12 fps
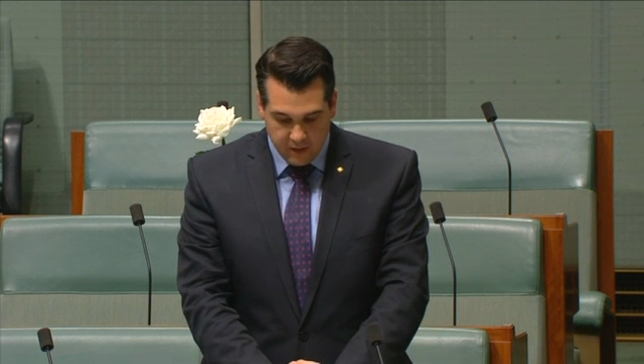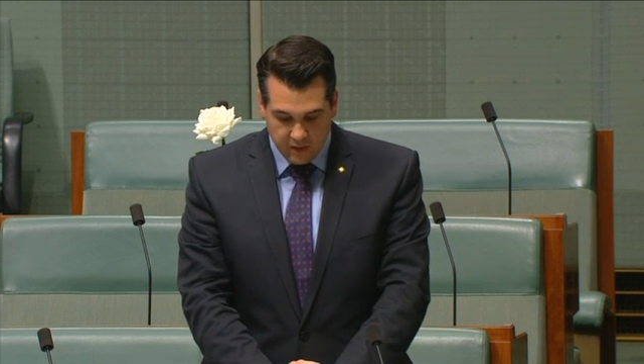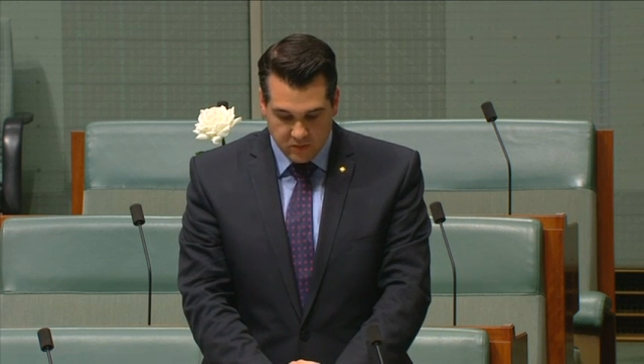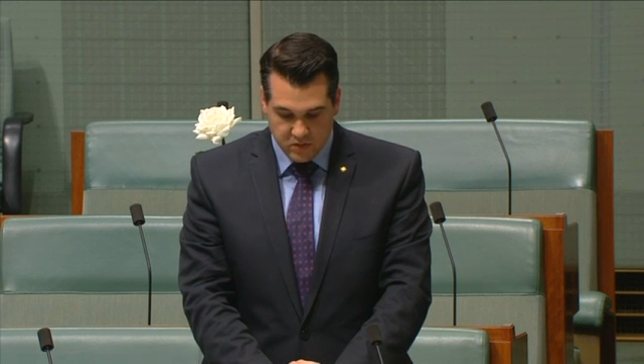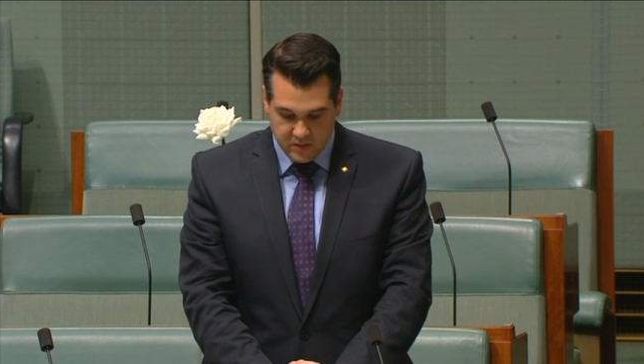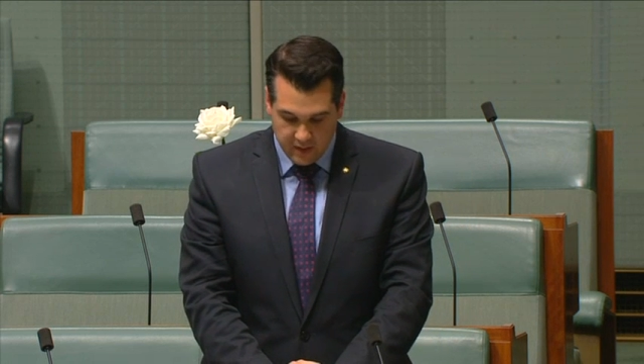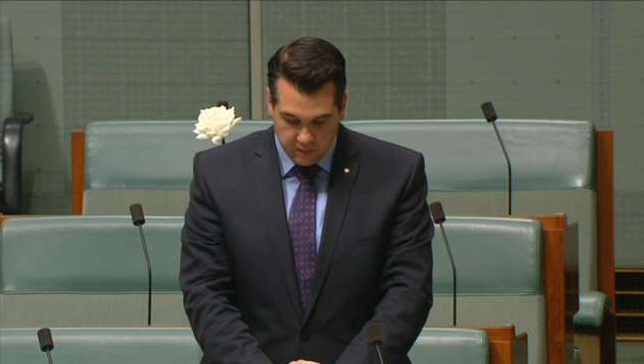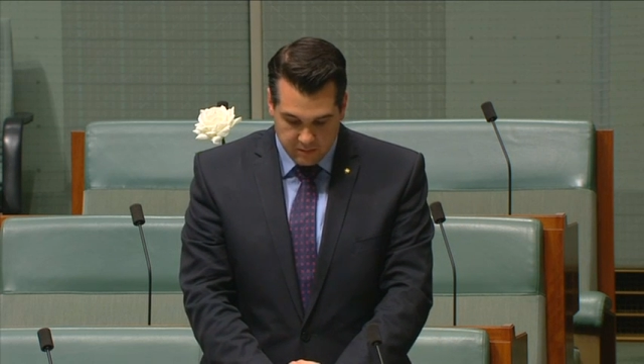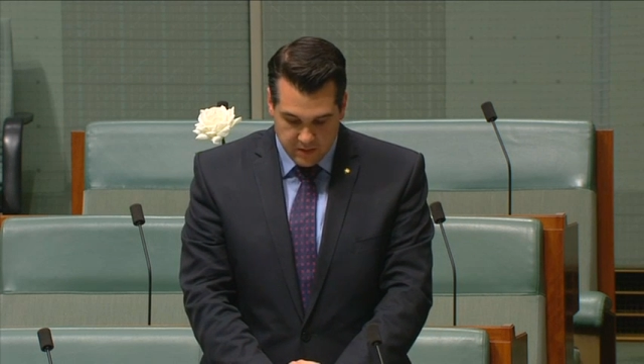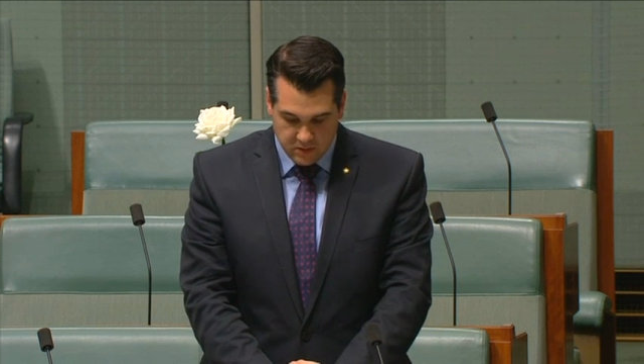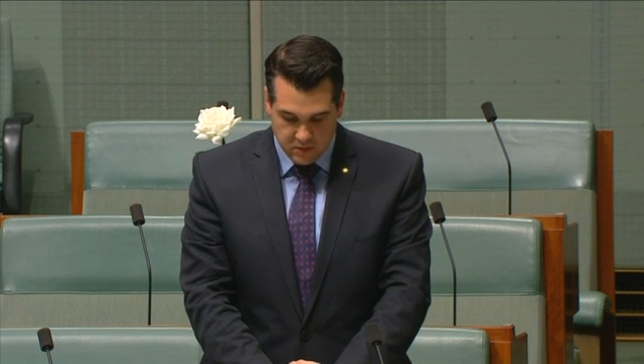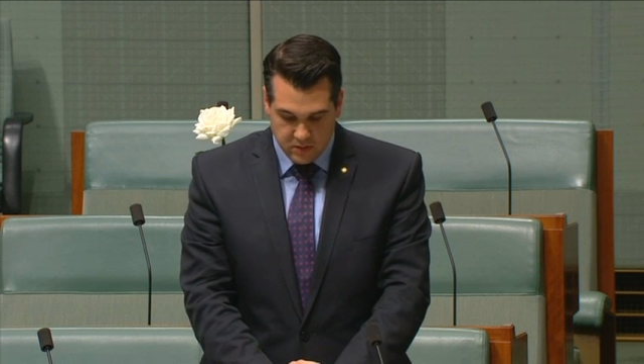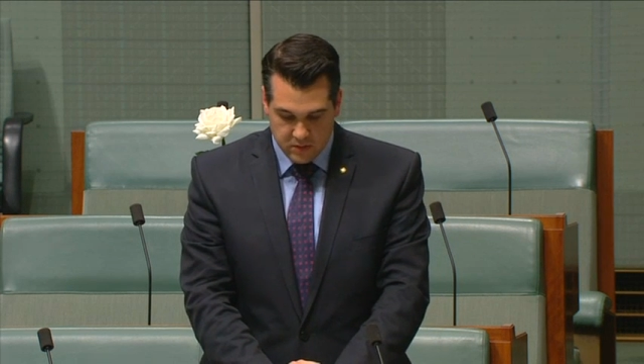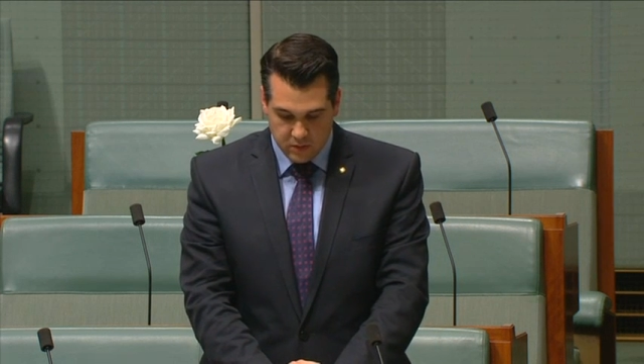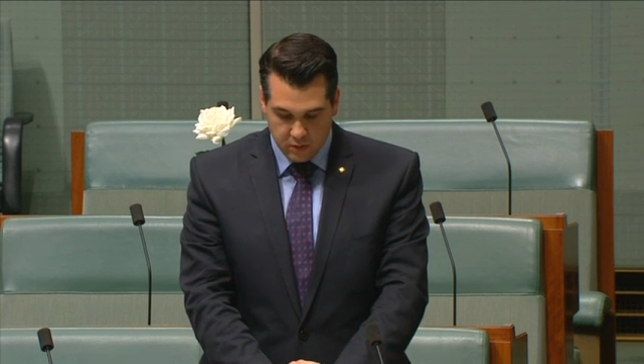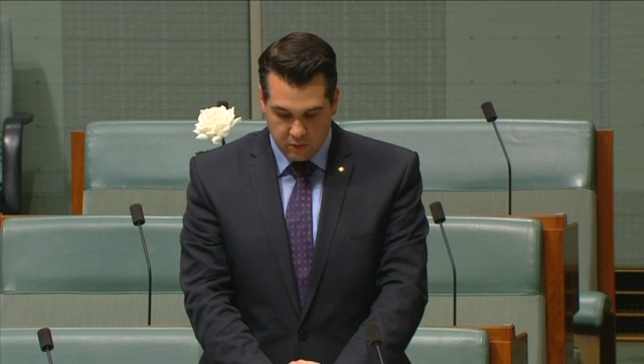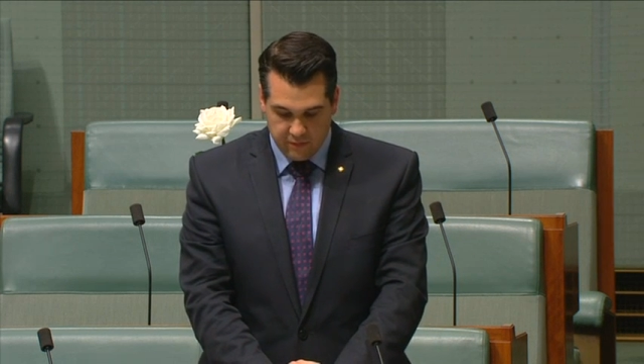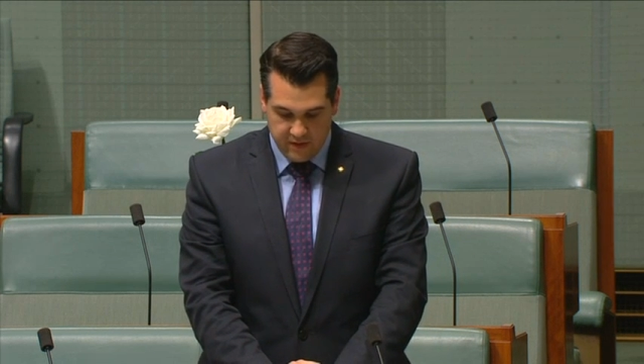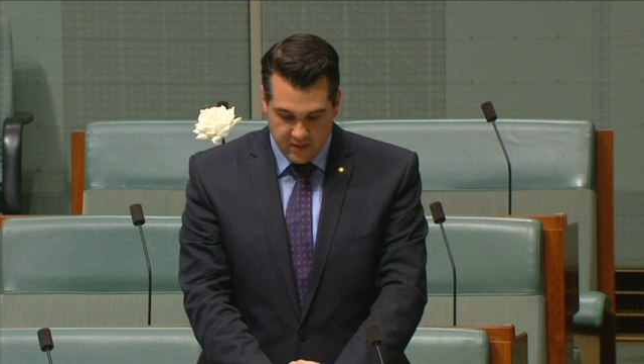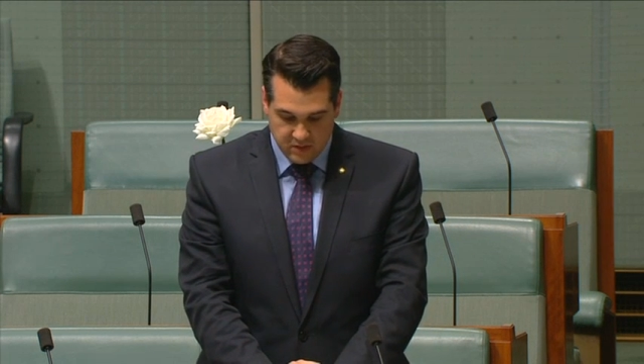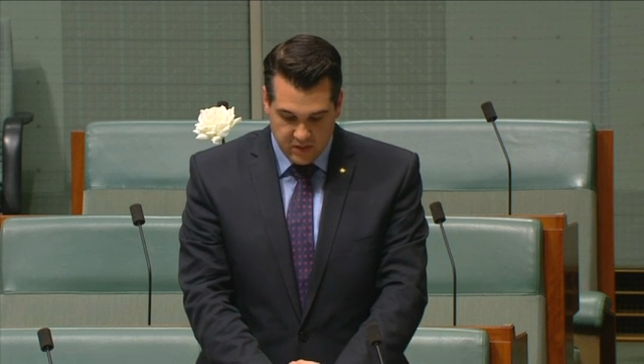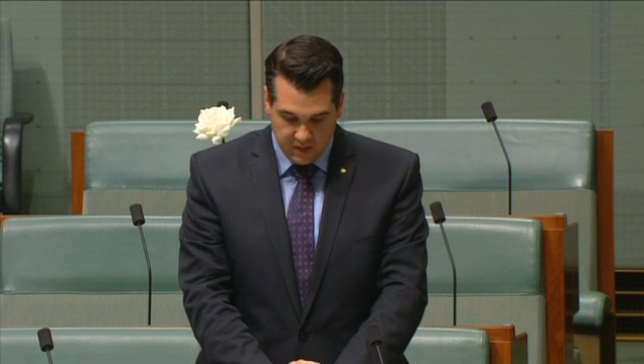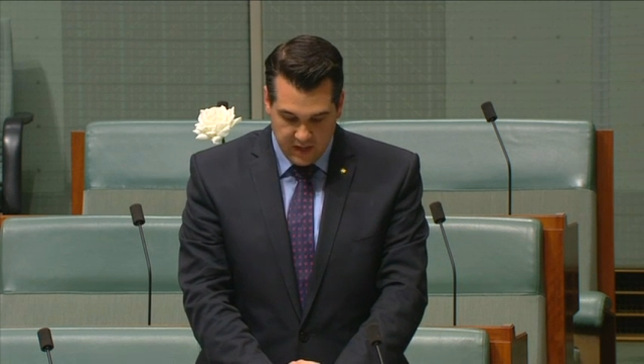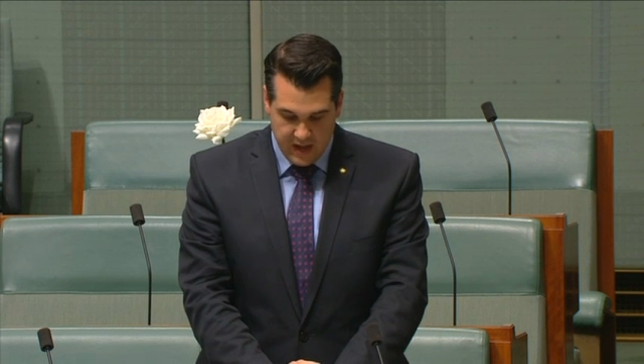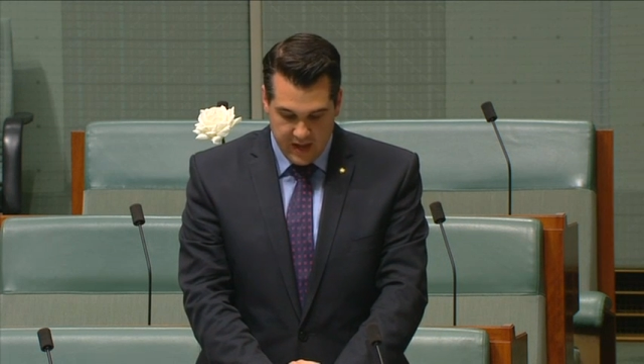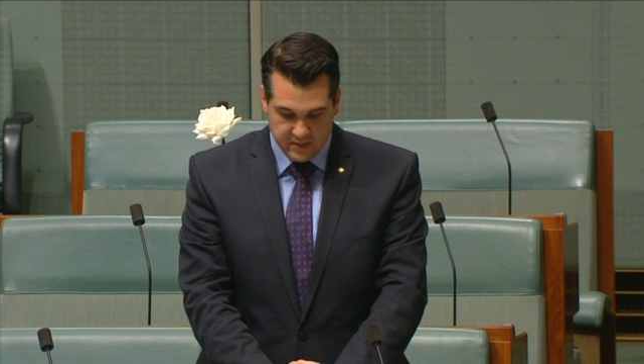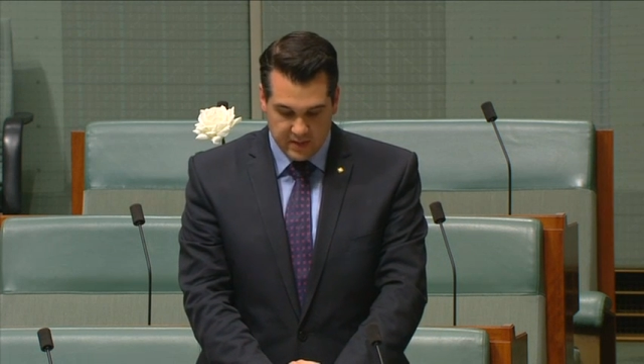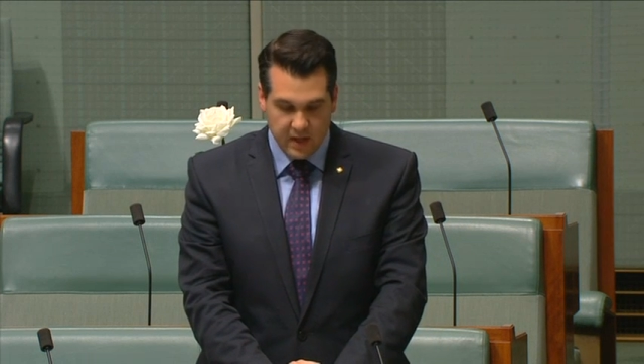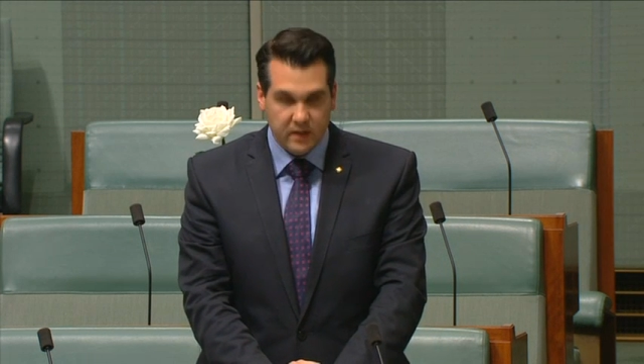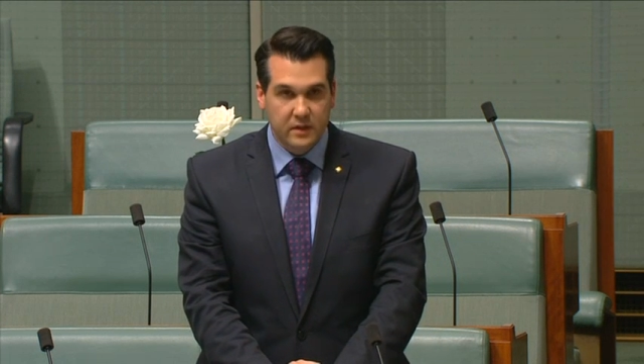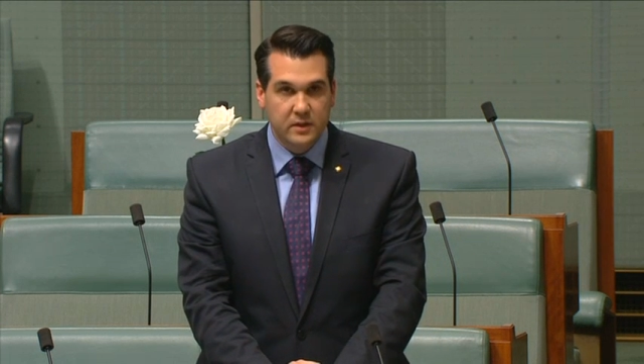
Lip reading: it on settlements or events in Gaza